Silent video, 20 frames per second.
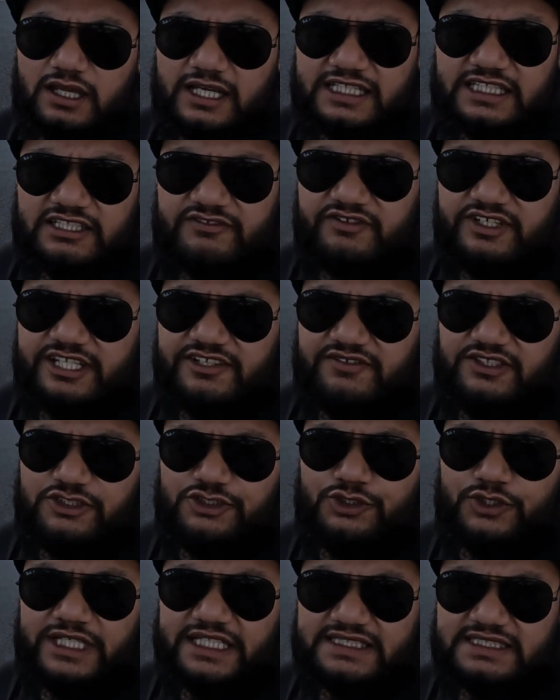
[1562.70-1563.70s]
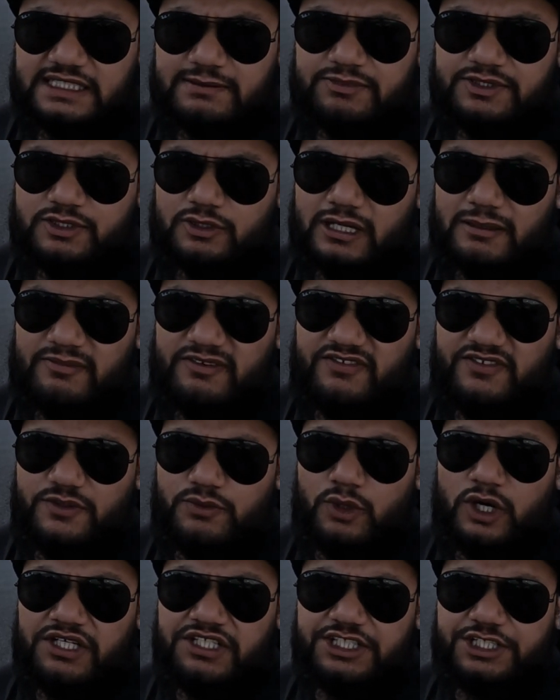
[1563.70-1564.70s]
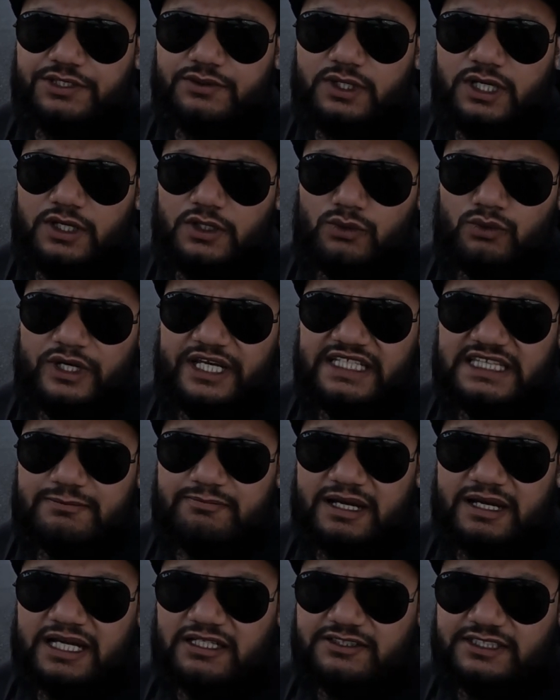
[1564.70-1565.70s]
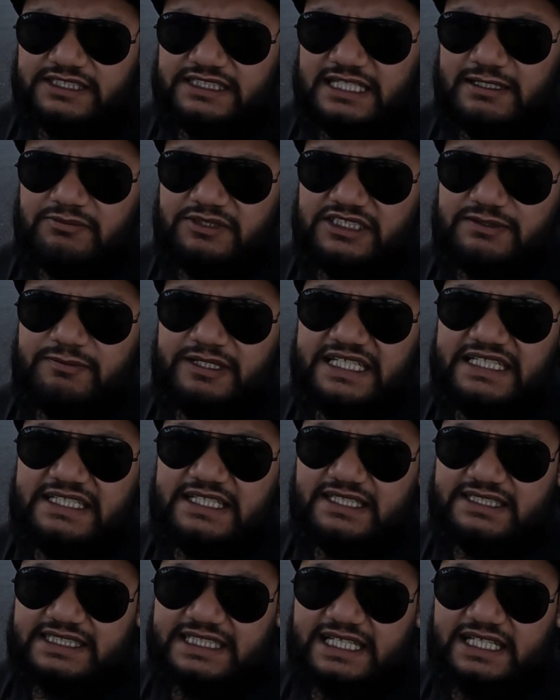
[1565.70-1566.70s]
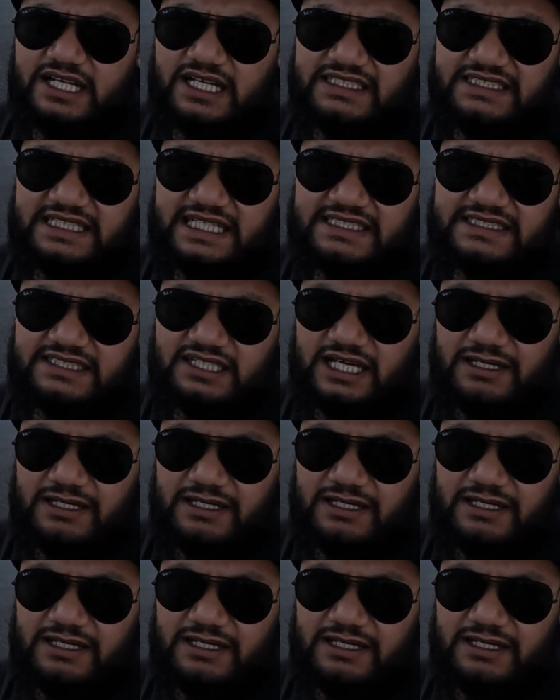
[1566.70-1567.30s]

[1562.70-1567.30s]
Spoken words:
video if you enjoyed it, subscribe if you are new, ring the bell to stay up to speed, and I'll see you guys next time.